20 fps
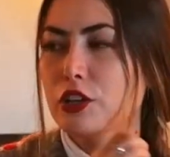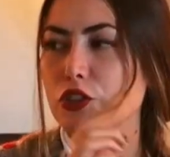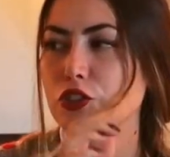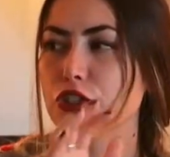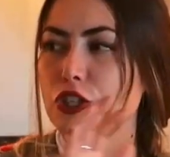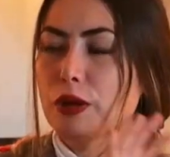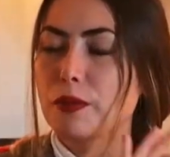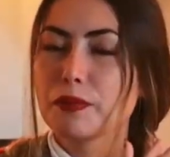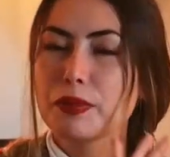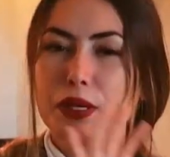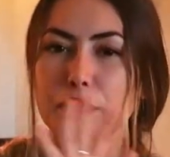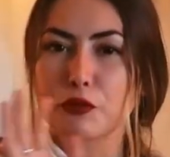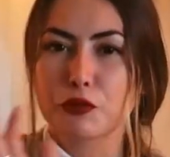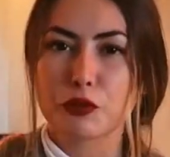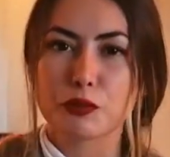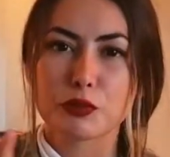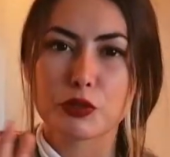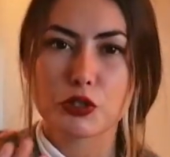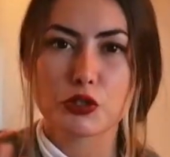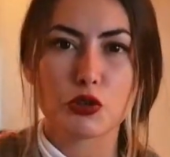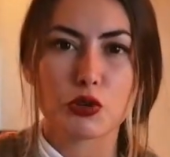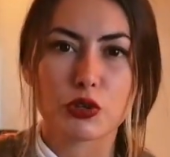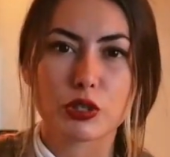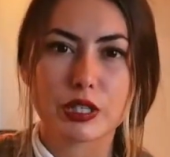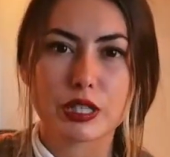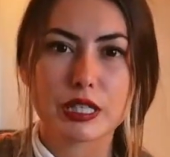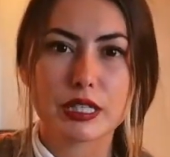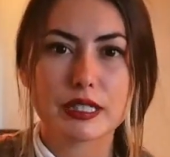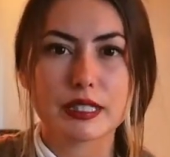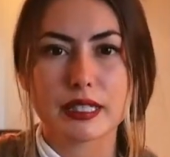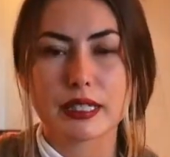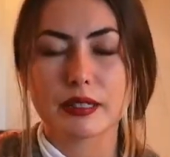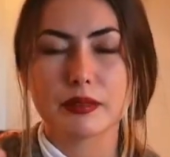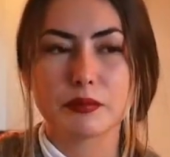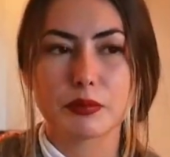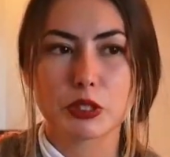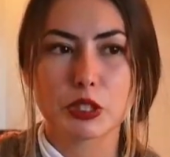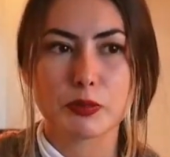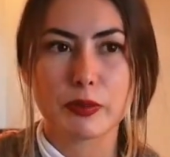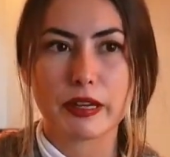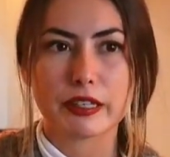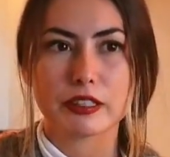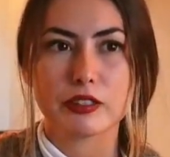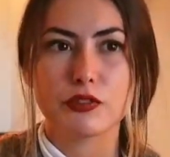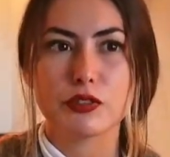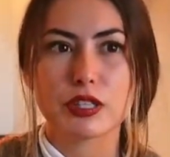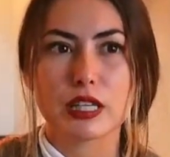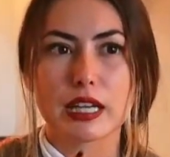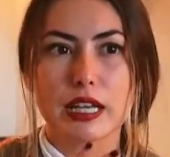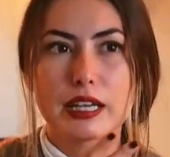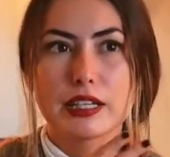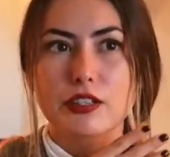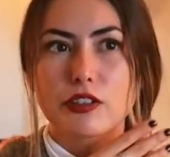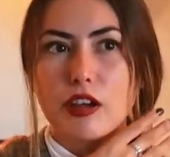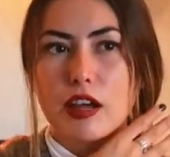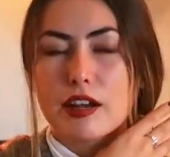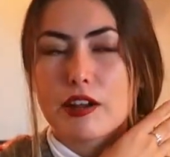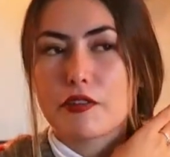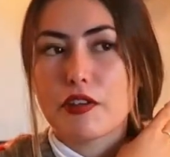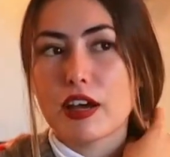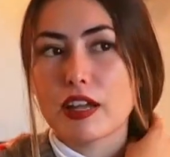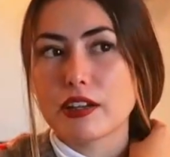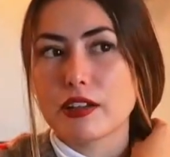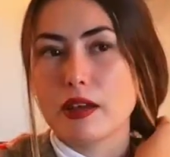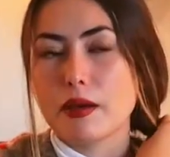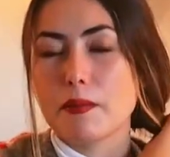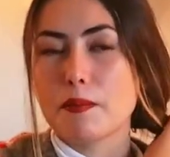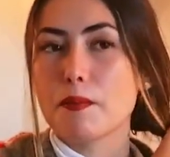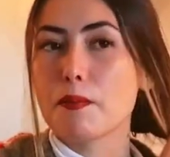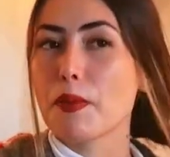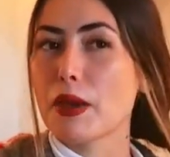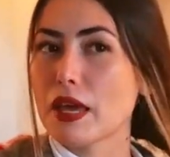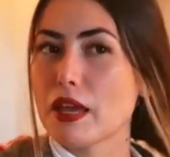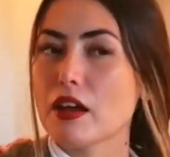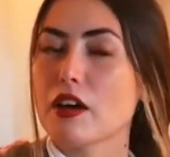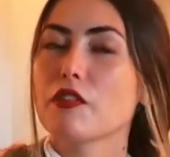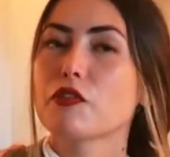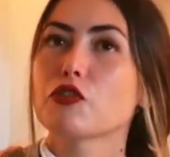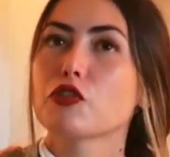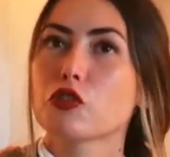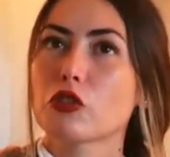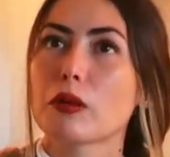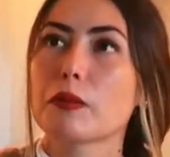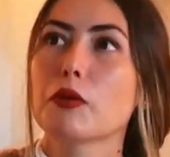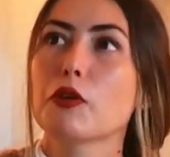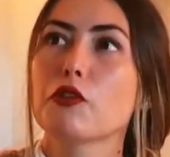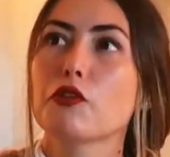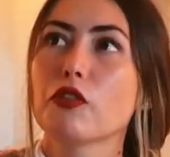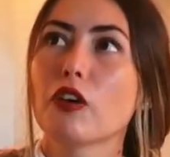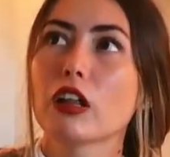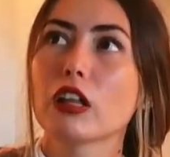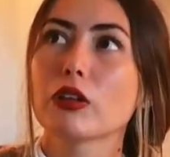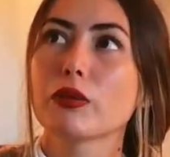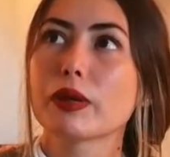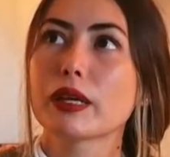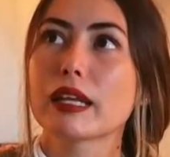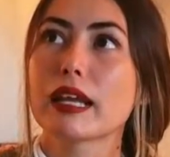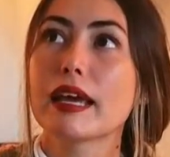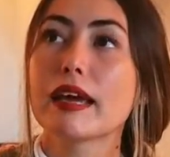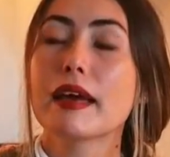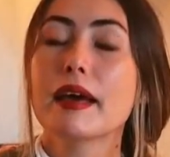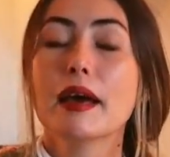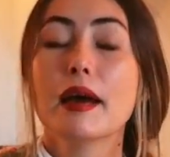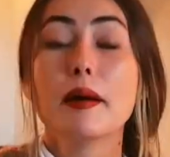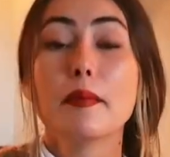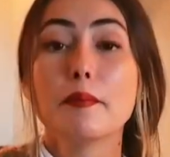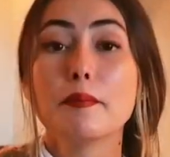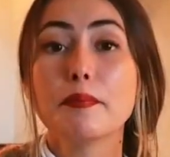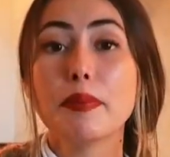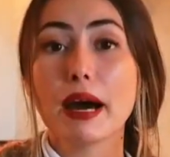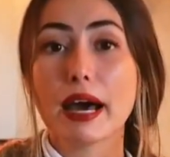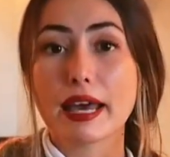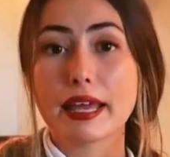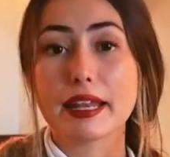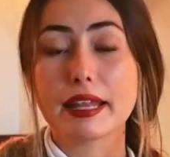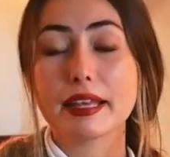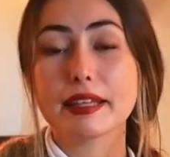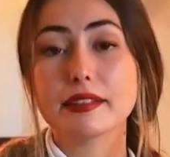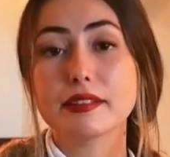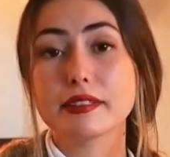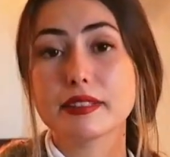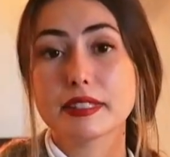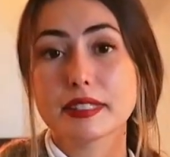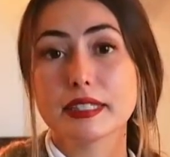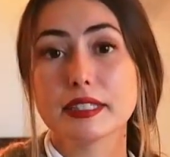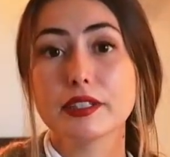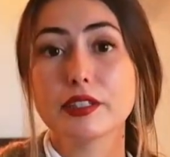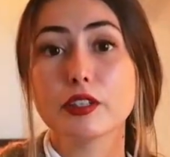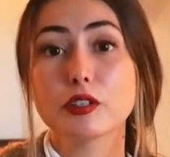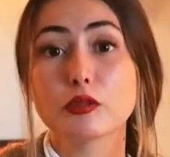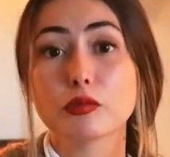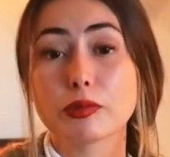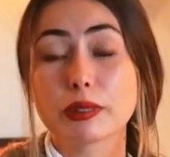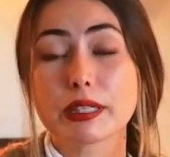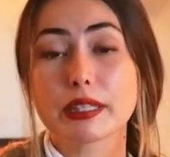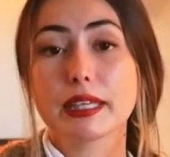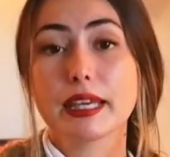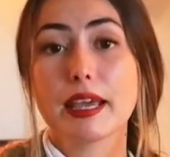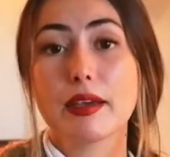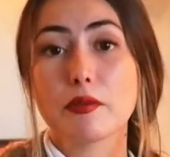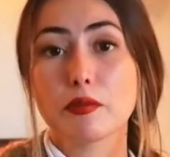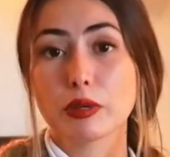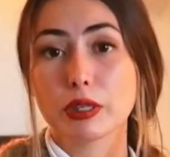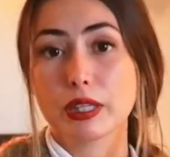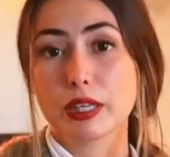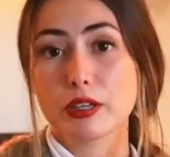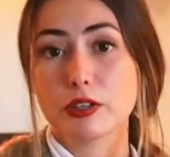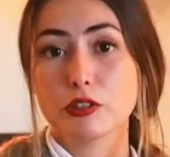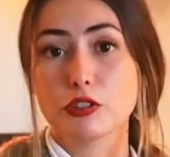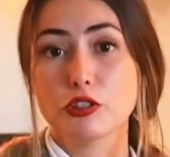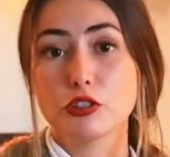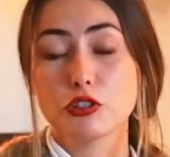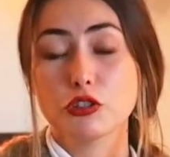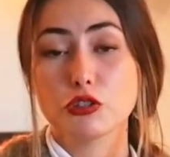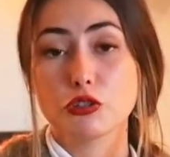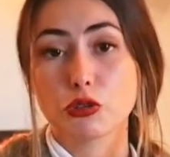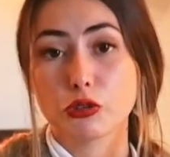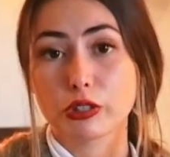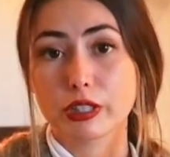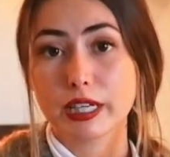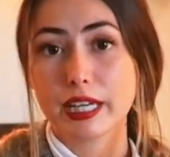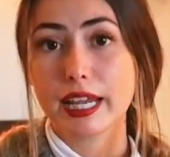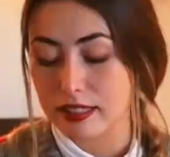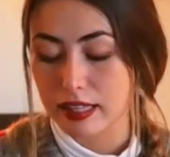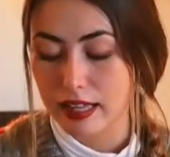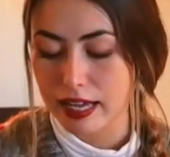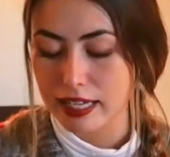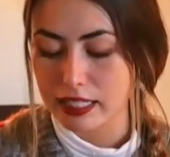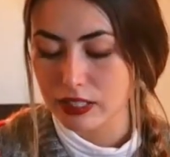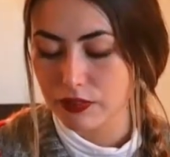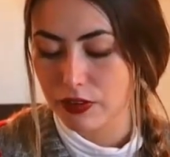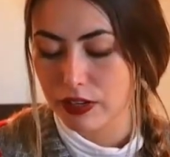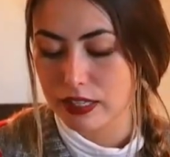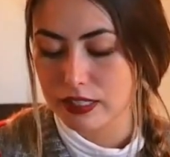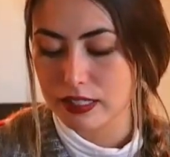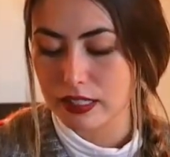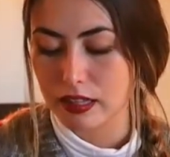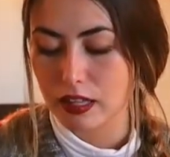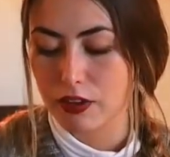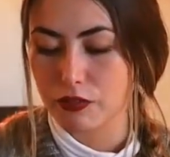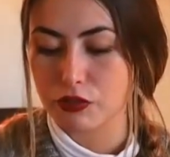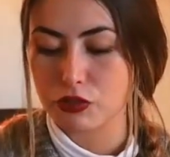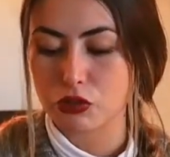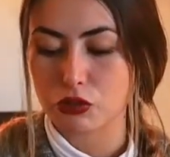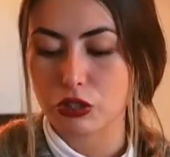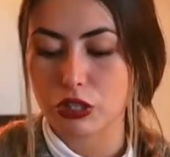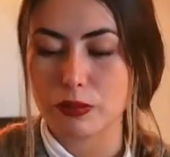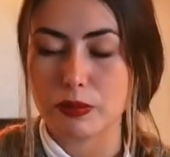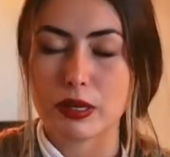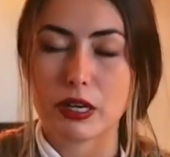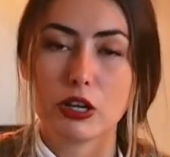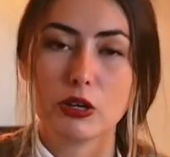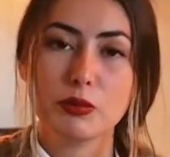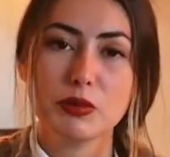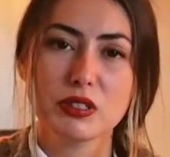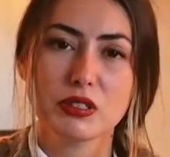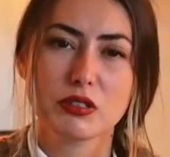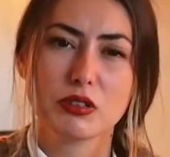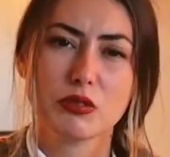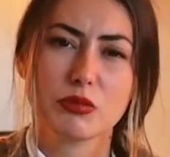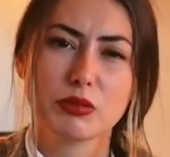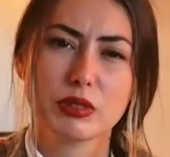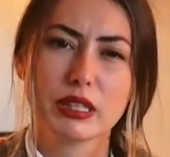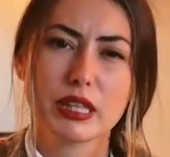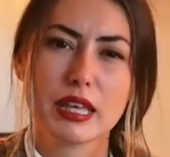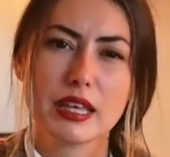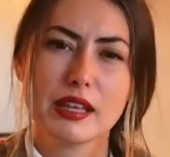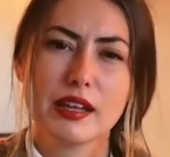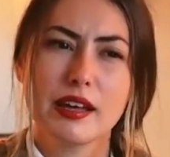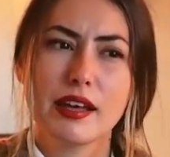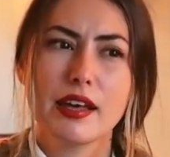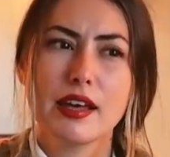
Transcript: jumping from stories and perspectives, and I kind of had a bit of trouble following it, but it's still a really, really good story. It's classified as a love story, but I almost don't really